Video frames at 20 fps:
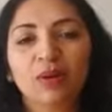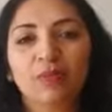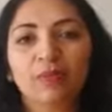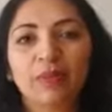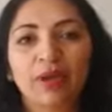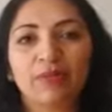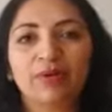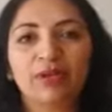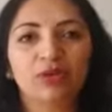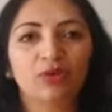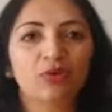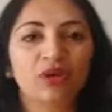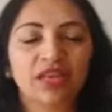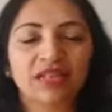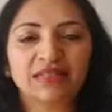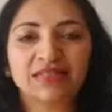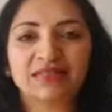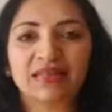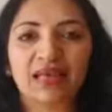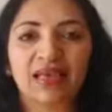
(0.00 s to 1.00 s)
maybe you
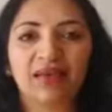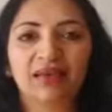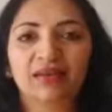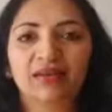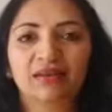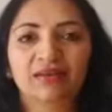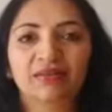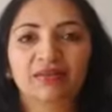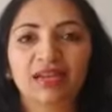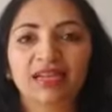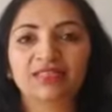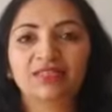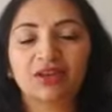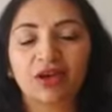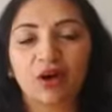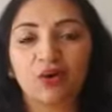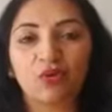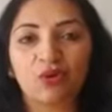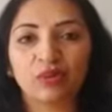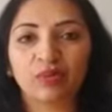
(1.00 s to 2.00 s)
can say, let's
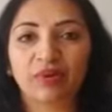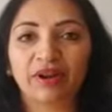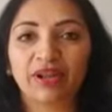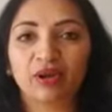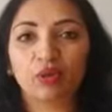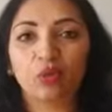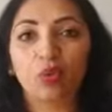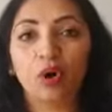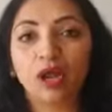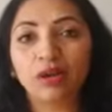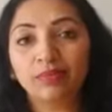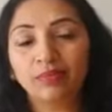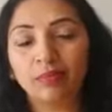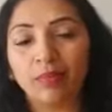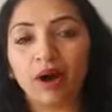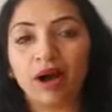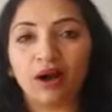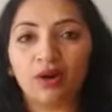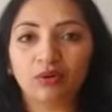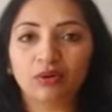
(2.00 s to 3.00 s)
go and bring 1
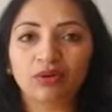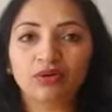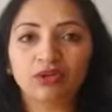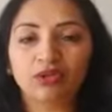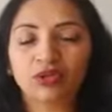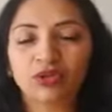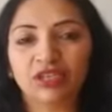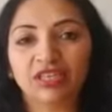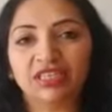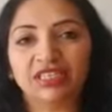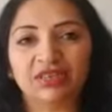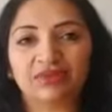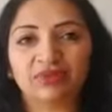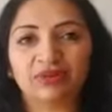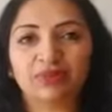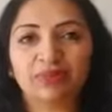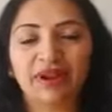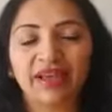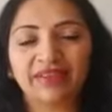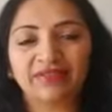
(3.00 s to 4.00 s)
bowl to eat
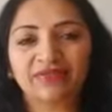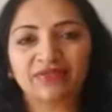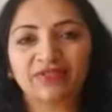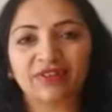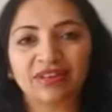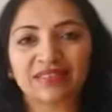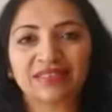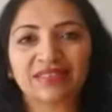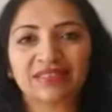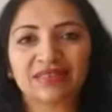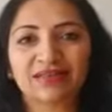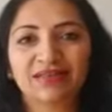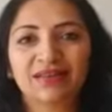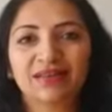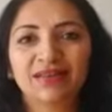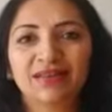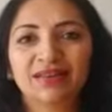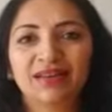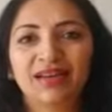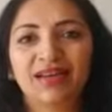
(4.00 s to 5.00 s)
our breakfast,
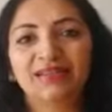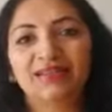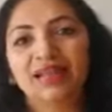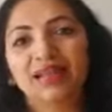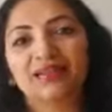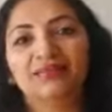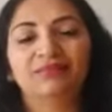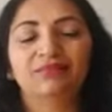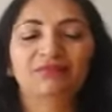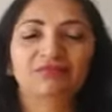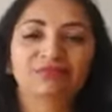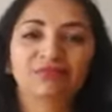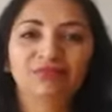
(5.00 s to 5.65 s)
and then